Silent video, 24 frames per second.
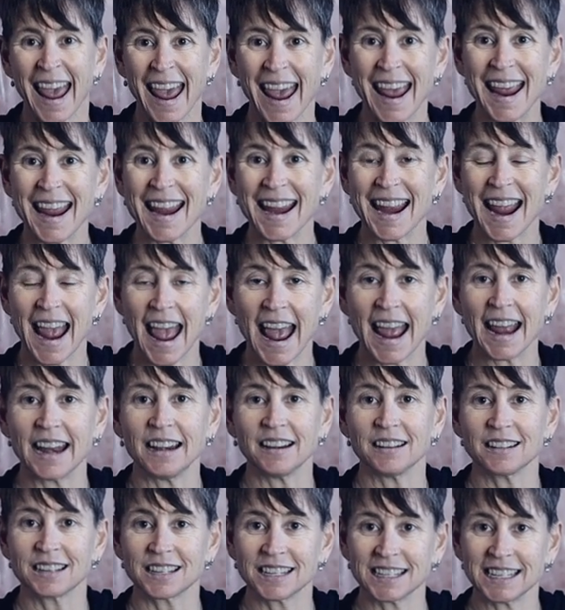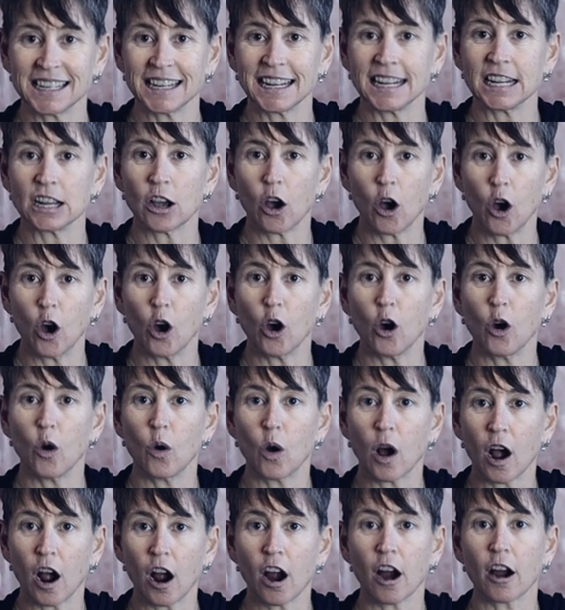
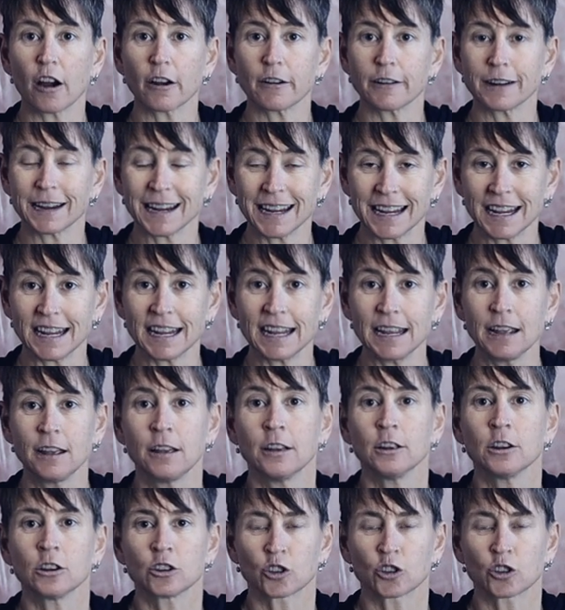A-N-C-O-R-E